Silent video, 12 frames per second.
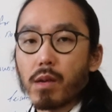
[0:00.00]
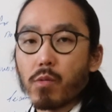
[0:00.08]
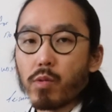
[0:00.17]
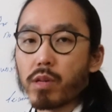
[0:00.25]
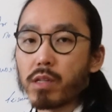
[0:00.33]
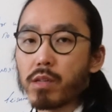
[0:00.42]

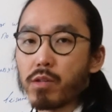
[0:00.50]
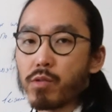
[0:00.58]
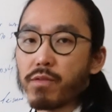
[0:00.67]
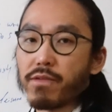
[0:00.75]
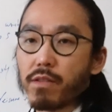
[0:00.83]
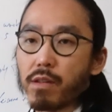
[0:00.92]
We
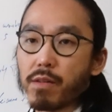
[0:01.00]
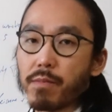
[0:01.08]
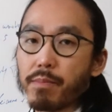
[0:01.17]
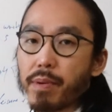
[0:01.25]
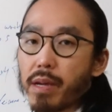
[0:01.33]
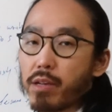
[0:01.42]
continue
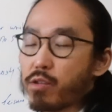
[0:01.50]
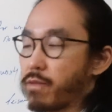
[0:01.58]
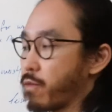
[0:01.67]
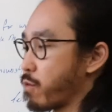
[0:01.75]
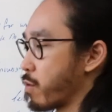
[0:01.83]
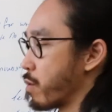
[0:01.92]
from page
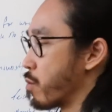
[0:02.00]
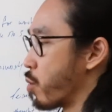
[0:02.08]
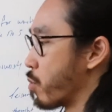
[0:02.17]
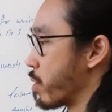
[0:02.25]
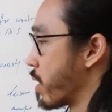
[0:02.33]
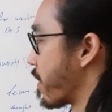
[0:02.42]
4
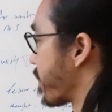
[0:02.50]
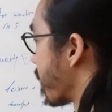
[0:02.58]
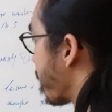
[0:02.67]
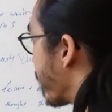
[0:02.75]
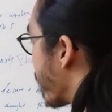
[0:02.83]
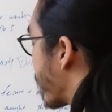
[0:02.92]
where we left
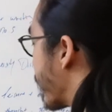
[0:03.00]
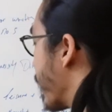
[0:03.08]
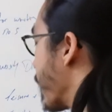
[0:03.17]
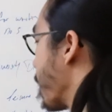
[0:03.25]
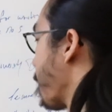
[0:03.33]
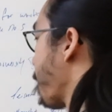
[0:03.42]
off
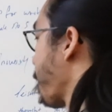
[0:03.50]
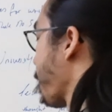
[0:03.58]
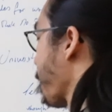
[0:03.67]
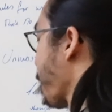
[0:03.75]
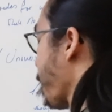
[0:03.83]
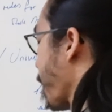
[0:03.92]
yesterday.
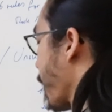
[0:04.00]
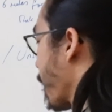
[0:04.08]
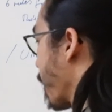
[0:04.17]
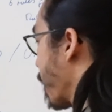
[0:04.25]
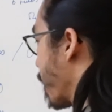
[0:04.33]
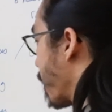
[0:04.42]

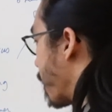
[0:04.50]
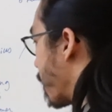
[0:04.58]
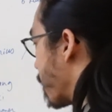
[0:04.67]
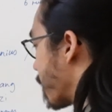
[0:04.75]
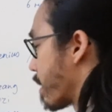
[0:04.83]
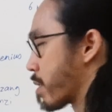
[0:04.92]

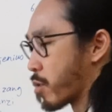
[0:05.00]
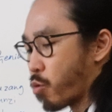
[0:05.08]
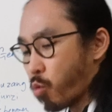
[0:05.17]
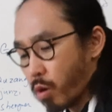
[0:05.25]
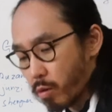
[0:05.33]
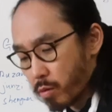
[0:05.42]
It's another
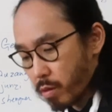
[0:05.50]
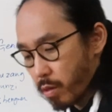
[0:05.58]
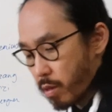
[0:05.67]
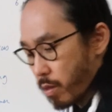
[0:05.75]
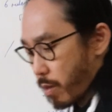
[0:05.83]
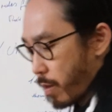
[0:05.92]
quote
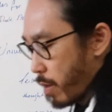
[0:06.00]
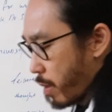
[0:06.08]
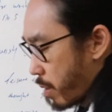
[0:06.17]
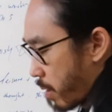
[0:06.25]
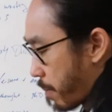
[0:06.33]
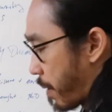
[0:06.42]

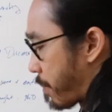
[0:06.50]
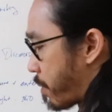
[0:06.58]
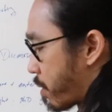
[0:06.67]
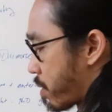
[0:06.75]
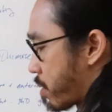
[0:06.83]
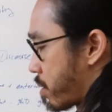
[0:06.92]
that
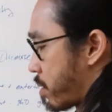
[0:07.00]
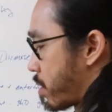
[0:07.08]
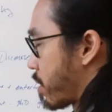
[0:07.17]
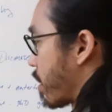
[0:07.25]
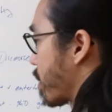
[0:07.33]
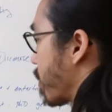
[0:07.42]
Pattberg
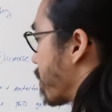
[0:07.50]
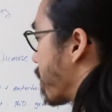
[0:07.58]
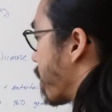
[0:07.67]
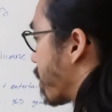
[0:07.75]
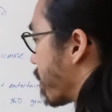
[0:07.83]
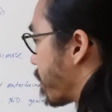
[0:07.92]
discussed on
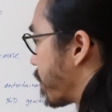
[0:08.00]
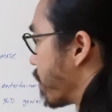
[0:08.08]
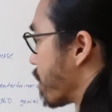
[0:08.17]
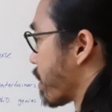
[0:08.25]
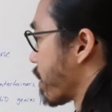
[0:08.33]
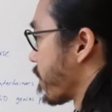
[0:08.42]
another
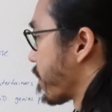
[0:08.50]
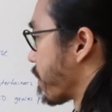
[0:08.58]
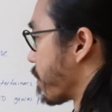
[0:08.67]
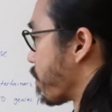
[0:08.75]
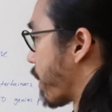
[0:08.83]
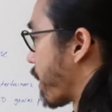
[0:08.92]
book
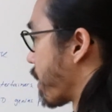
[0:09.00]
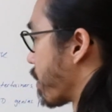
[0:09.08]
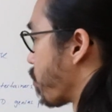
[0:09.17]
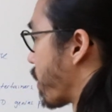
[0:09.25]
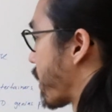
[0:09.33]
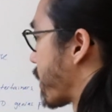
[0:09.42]
from
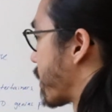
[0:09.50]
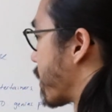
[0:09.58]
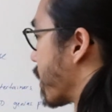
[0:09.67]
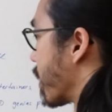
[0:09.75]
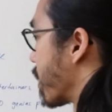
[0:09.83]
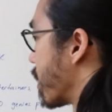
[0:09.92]

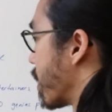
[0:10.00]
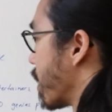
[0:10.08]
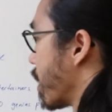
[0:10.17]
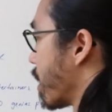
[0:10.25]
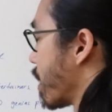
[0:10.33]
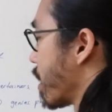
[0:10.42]
Wittgenstein.
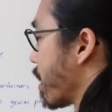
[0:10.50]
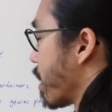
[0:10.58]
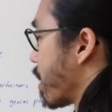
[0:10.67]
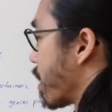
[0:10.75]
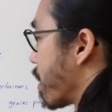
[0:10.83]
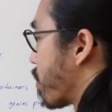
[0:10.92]

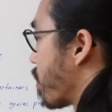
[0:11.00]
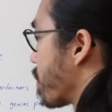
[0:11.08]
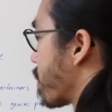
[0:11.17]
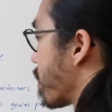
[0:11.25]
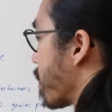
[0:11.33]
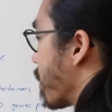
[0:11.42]
He
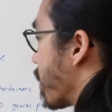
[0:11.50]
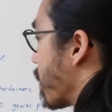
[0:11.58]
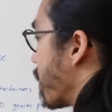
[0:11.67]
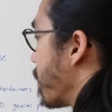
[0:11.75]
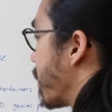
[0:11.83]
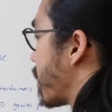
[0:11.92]
quotes,
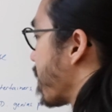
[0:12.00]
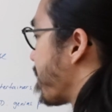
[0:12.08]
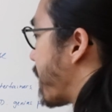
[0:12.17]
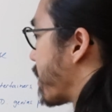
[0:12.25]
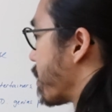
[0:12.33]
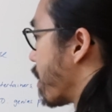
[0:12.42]
"Limits of
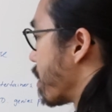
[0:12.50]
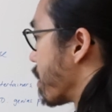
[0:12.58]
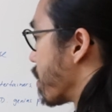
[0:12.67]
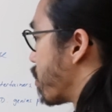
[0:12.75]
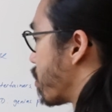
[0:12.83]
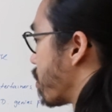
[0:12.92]
my
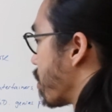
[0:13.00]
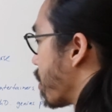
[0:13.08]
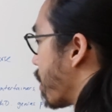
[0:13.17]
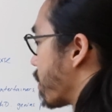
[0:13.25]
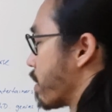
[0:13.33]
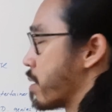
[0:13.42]
knowledge
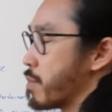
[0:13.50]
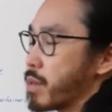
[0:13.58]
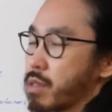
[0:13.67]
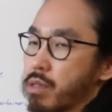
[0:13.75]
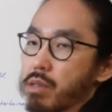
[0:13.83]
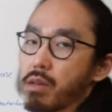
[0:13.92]
are the
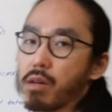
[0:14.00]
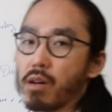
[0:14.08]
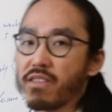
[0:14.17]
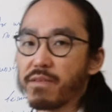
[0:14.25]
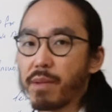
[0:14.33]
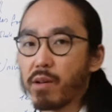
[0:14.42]
limits
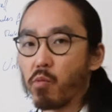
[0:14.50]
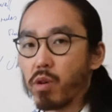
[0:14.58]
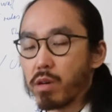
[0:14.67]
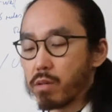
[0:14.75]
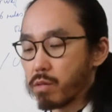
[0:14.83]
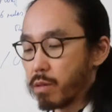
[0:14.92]
of my
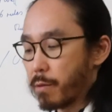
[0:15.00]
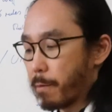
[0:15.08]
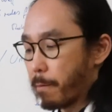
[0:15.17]
world."